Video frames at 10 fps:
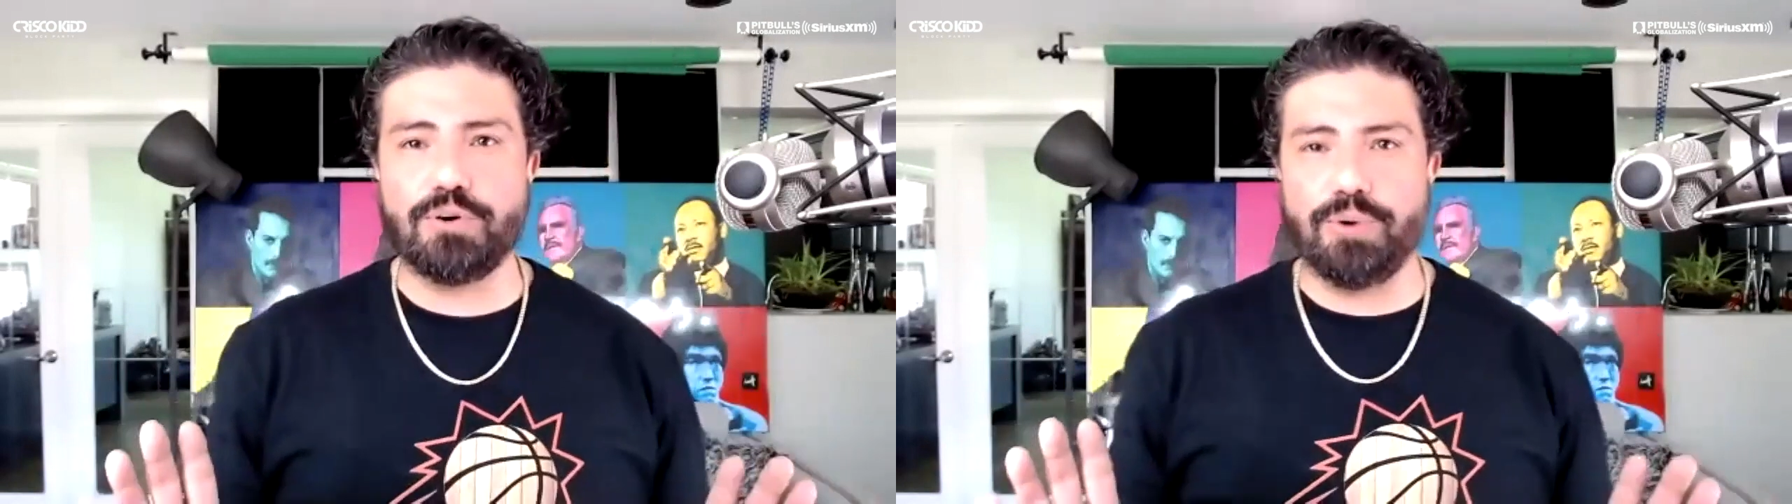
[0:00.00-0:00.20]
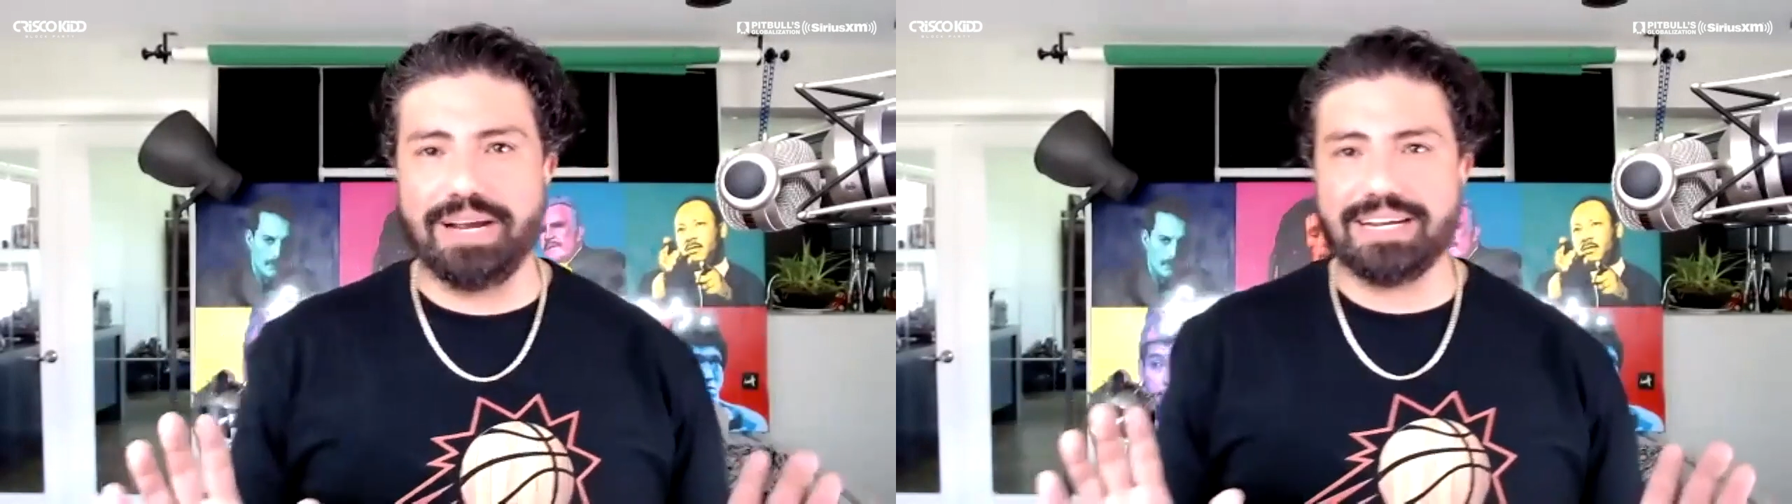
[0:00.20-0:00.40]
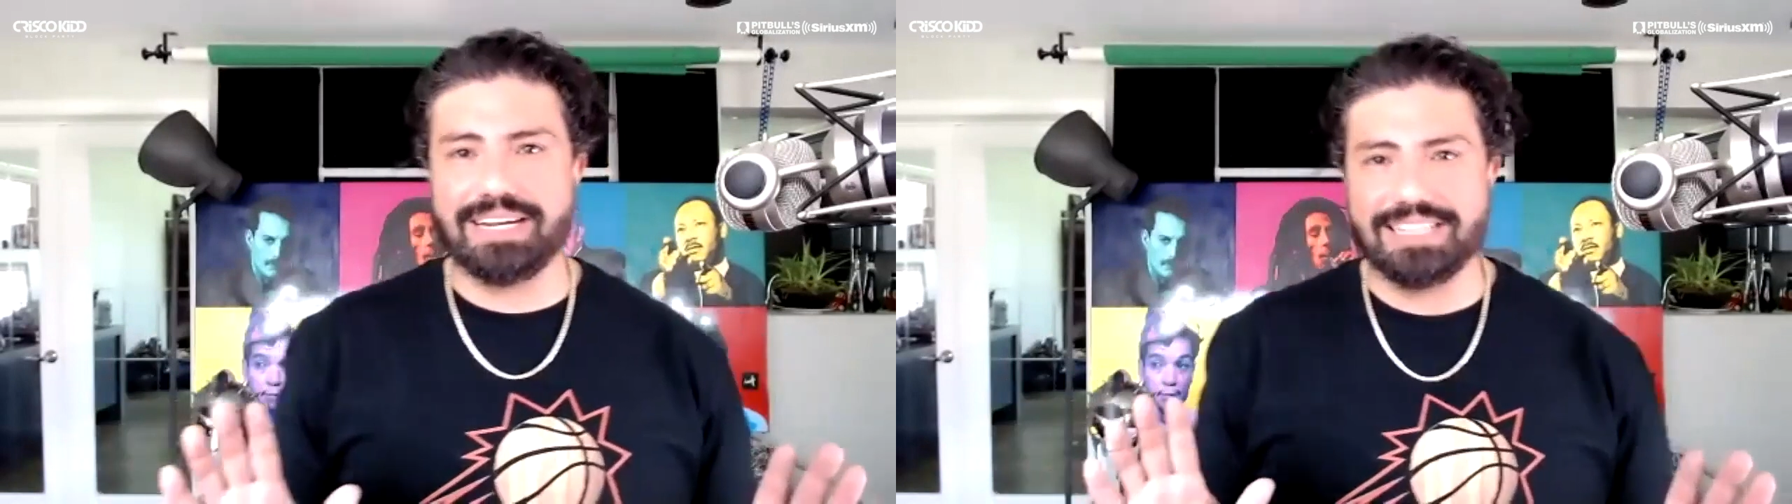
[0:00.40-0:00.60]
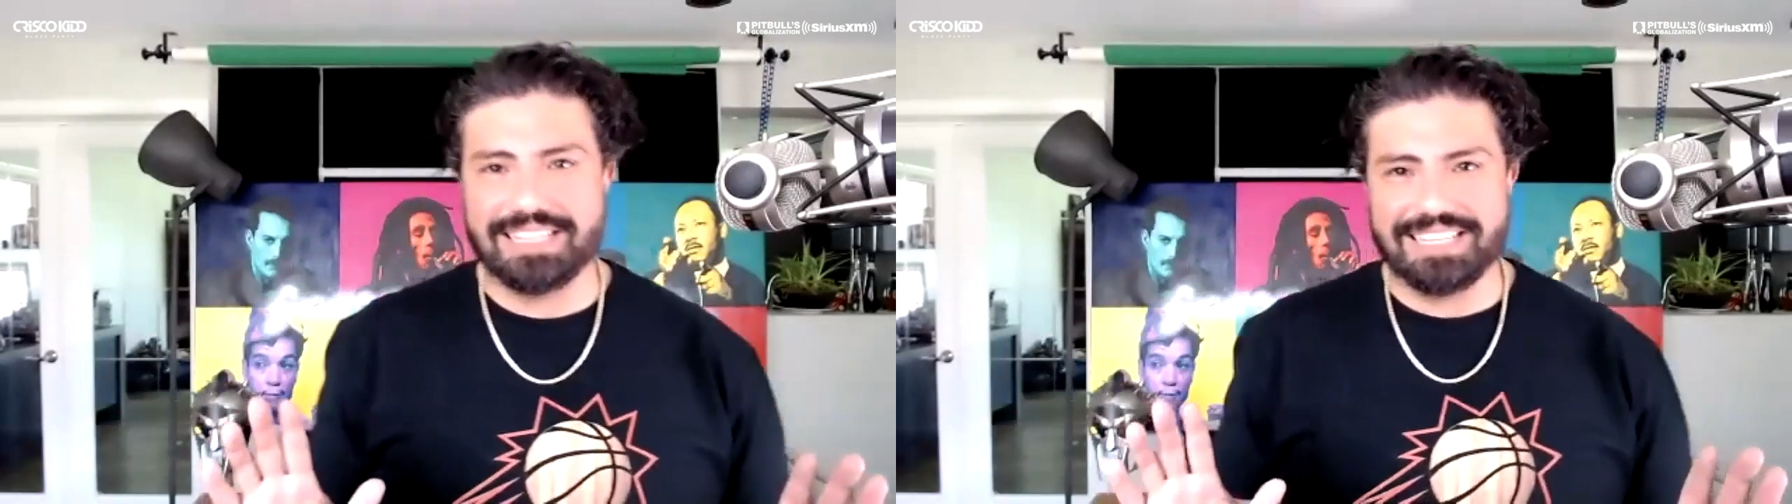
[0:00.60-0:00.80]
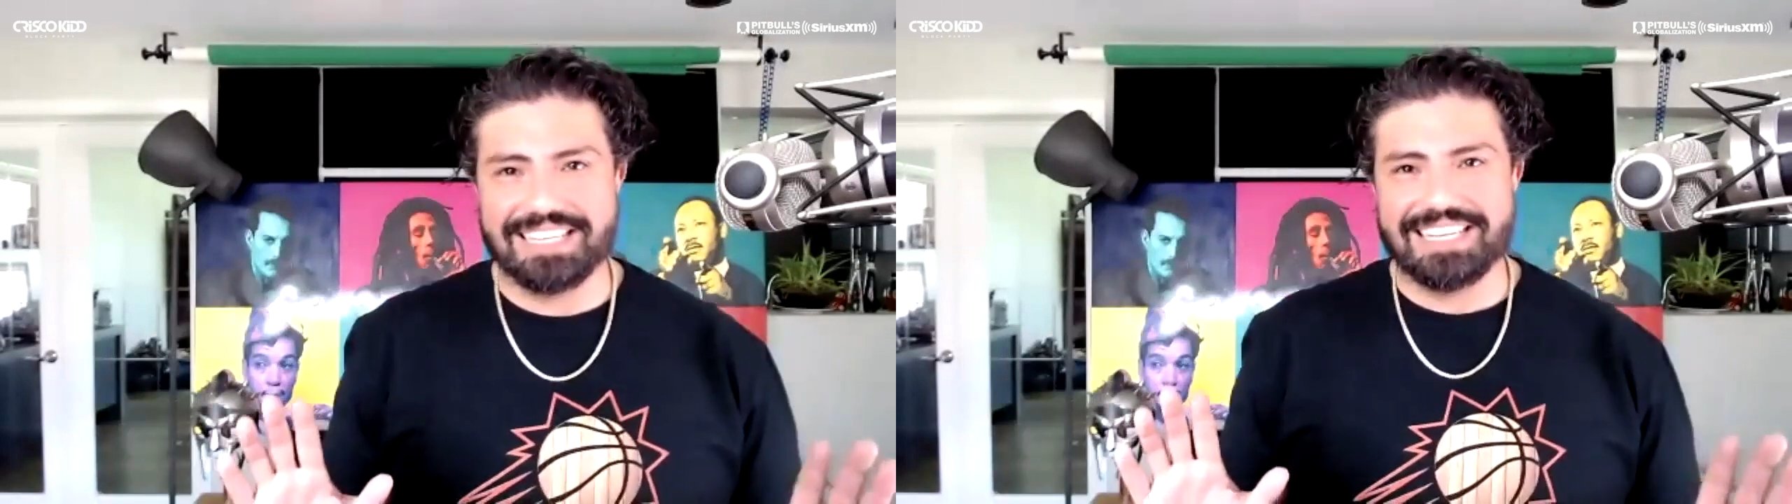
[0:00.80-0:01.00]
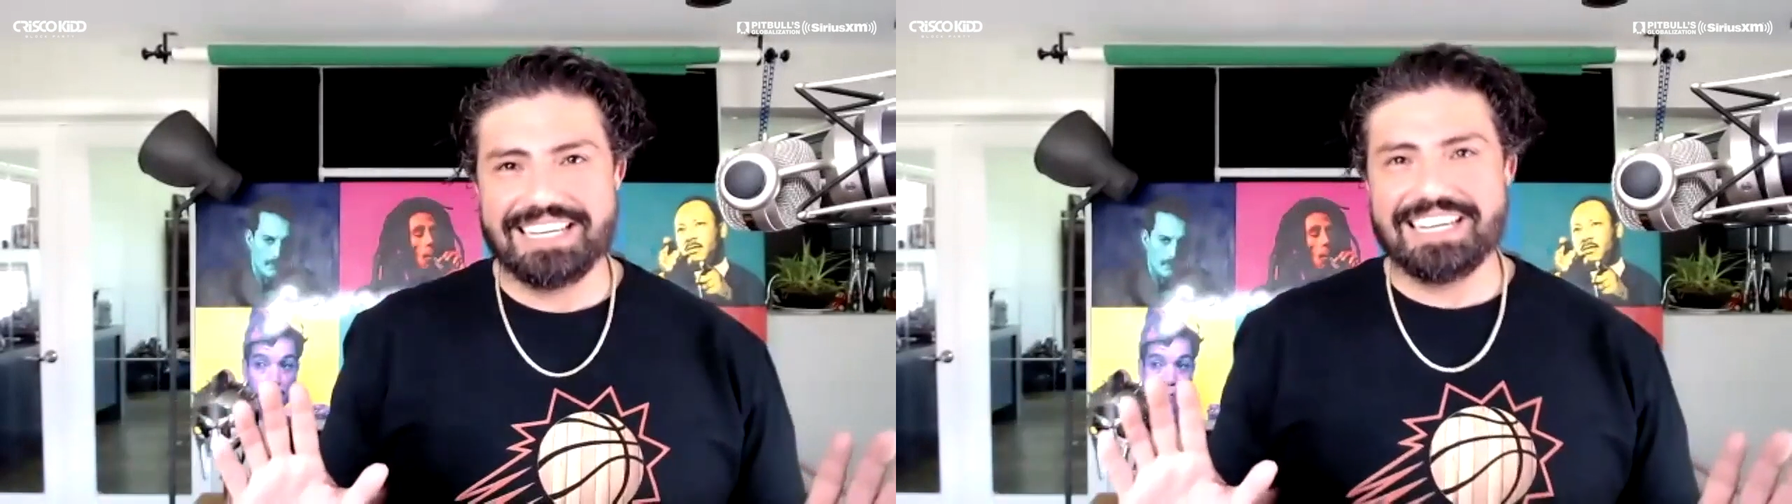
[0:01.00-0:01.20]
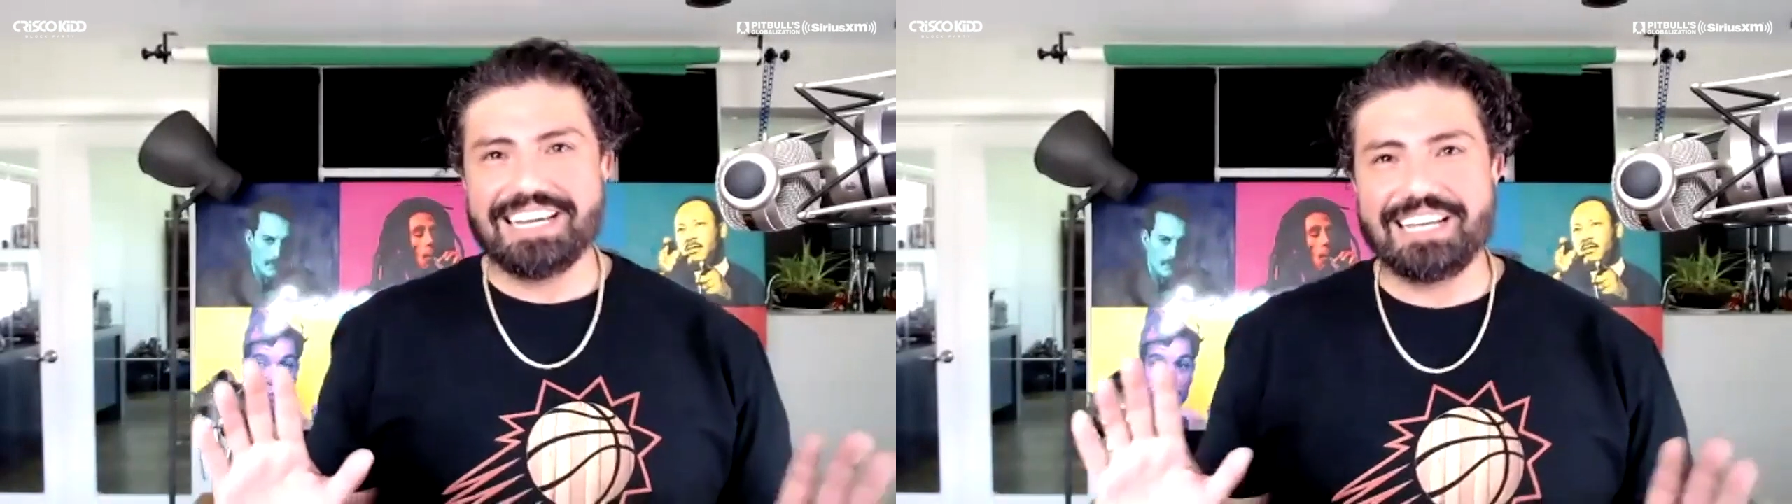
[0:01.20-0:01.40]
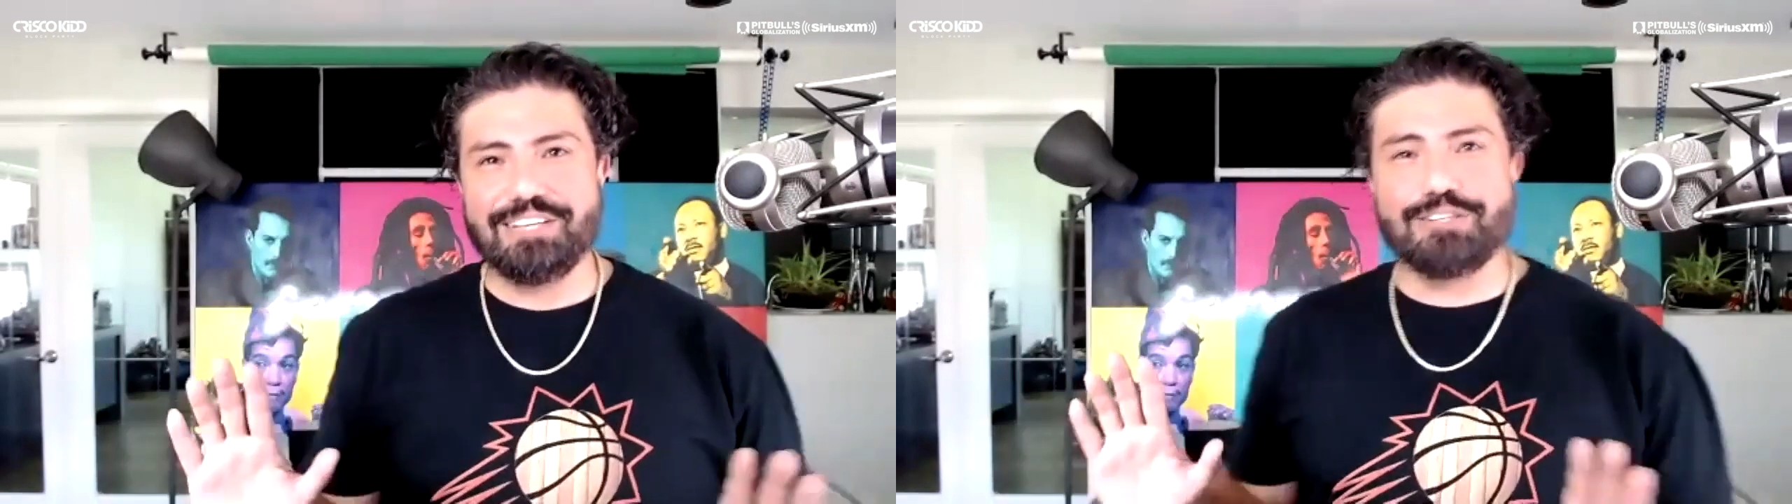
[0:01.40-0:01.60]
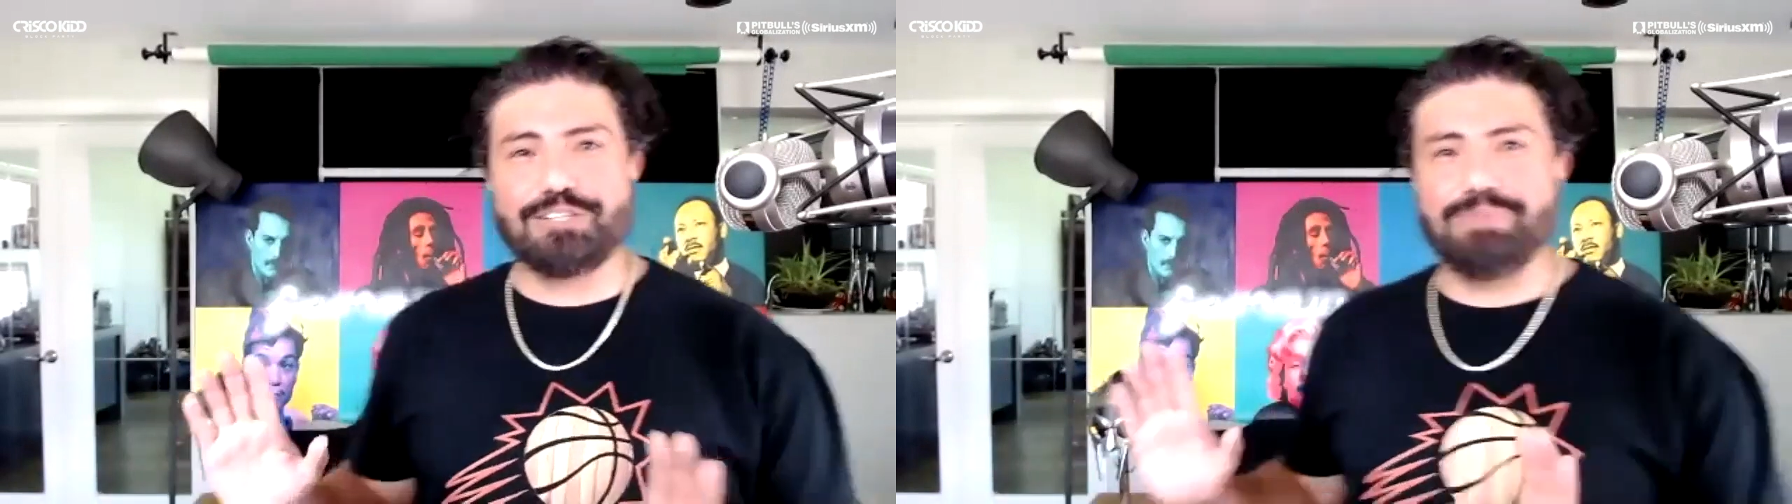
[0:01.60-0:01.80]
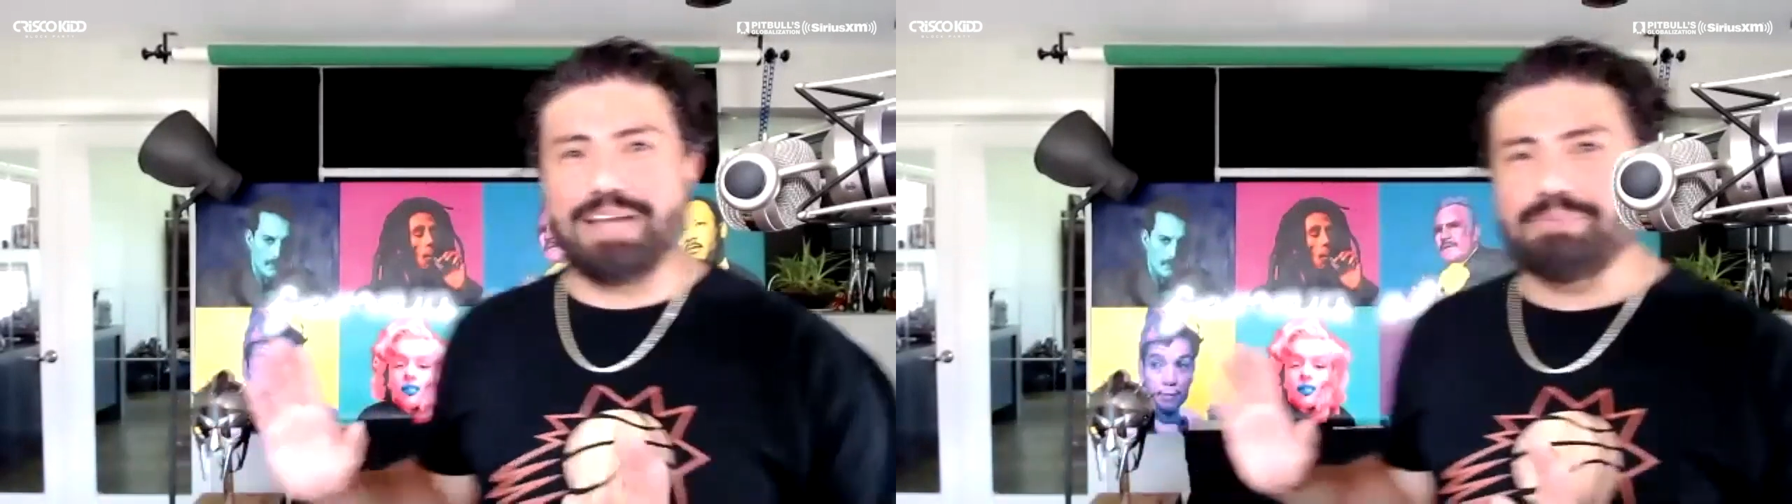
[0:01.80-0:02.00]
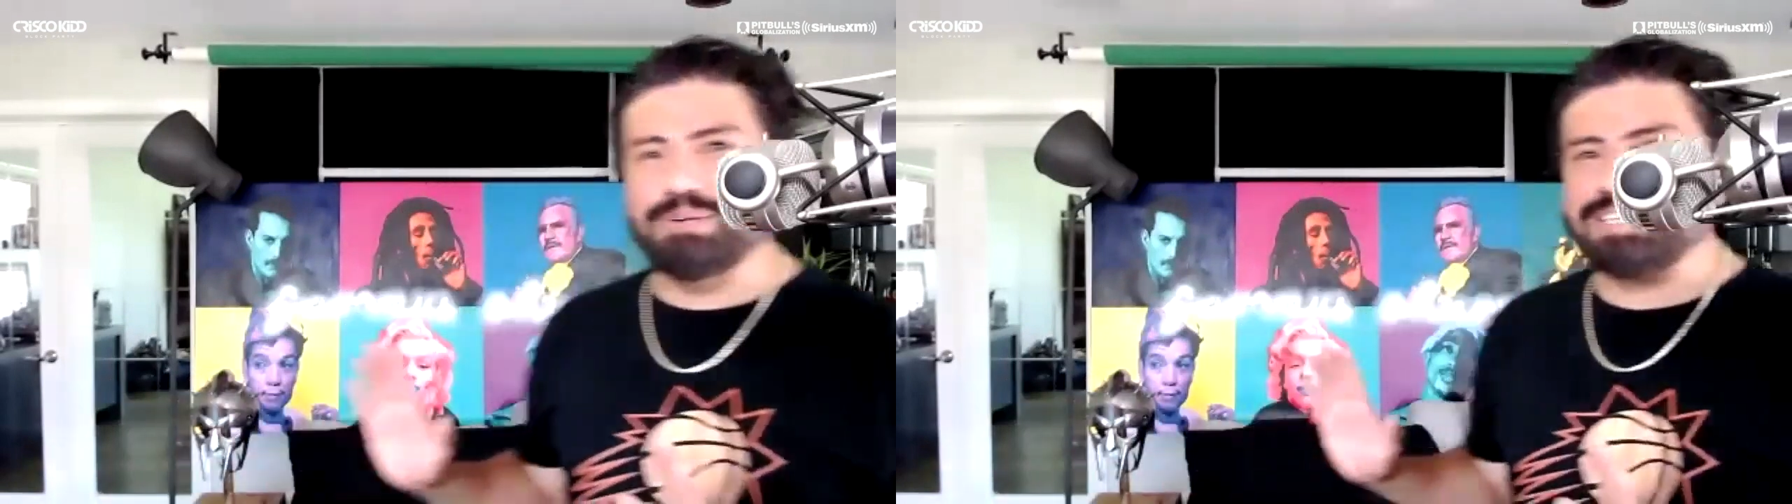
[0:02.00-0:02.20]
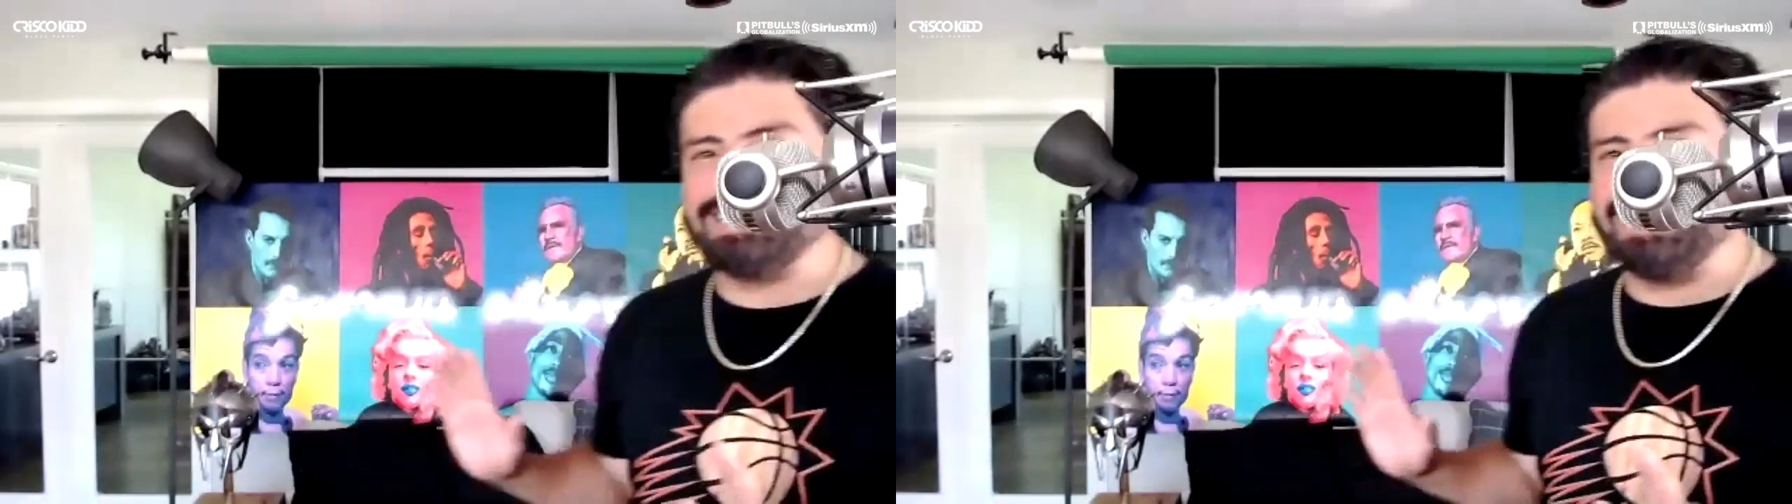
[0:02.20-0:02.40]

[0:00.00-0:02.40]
quick. You should be able to